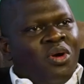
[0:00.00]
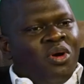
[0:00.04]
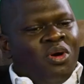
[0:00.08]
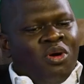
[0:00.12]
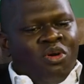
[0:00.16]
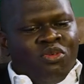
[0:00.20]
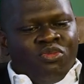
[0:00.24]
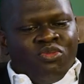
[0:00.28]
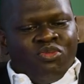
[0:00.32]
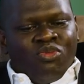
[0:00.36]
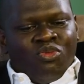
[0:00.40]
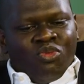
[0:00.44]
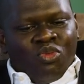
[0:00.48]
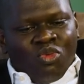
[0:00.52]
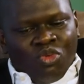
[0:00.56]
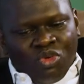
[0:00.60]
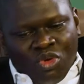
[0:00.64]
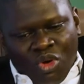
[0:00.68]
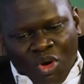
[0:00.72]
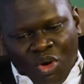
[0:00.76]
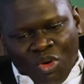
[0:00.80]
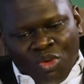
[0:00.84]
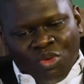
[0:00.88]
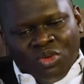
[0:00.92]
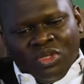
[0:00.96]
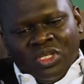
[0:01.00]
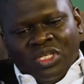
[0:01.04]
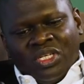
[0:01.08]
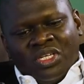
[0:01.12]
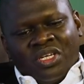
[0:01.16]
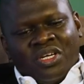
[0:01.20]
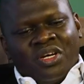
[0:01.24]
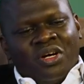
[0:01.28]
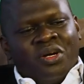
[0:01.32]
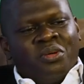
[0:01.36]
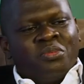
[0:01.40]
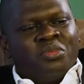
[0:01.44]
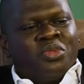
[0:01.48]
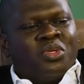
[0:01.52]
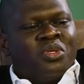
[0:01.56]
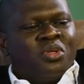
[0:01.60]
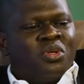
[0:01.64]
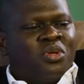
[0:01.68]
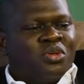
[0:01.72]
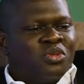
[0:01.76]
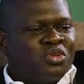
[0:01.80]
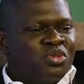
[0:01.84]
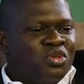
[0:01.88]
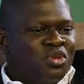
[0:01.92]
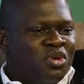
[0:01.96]
of your own income, you're
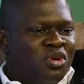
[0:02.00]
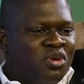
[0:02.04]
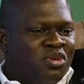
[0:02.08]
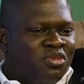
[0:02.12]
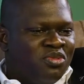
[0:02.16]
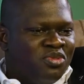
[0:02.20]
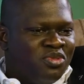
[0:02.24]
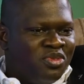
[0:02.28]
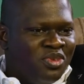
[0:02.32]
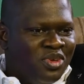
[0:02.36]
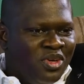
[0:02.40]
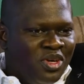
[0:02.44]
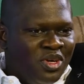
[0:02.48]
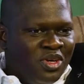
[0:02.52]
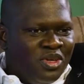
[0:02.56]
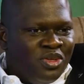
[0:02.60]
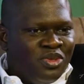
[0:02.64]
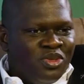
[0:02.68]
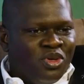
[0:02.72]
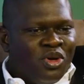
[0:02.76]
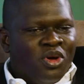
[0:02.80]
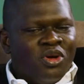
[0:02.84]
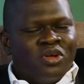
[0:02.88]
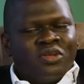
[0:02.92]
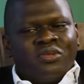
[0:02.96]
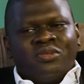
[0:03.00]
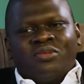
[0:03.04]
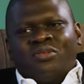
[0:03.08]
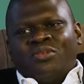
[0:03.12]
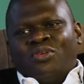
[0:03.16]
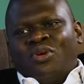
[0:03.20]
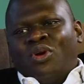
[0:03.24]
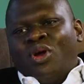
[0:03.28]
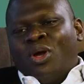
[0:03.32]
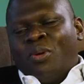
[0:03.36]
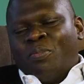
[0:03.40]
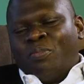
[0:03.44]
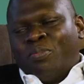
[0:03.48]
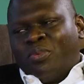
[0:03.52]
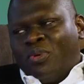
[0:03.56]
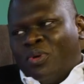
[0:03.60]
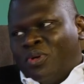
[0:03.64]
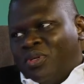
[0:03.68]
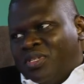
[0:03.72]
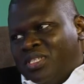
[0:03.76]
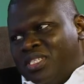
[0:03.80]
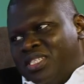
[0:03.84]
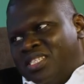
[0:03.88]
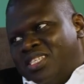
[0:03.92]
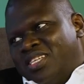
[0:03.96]
not sure of your
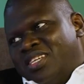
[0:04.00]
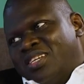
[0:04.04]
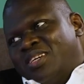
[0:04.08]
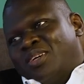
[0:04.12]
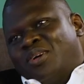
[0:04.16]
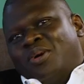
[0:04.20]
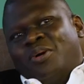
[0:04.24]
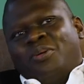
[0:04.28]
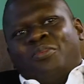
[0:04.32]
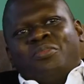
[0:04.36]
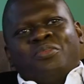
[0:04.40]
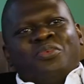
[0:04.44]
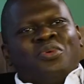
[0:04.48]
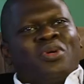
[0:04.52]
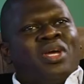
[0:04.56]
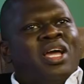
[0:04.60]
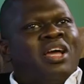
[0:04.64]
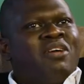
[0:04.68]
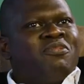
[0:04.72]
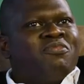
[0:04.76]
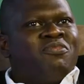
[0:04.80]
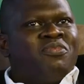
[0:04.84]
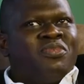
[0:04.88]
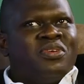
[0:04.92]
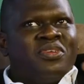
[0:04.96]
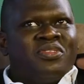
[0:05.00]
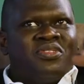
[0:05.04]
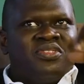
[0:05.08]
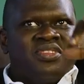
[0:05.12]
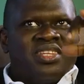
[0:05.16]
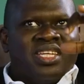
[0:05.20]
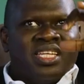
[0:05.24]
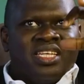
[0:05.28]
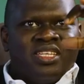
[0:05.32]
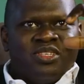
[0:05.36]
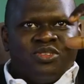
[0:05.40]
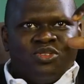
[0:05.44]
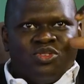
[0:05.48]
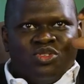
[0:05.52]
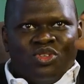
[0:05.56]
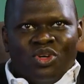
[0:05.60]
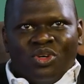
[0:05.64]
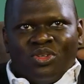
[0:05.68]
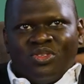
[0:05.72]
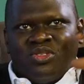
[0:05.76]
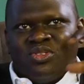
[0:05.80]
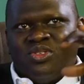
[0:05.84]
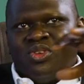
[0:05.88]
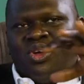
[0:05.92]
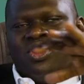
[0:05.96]
employee's income, everything is just,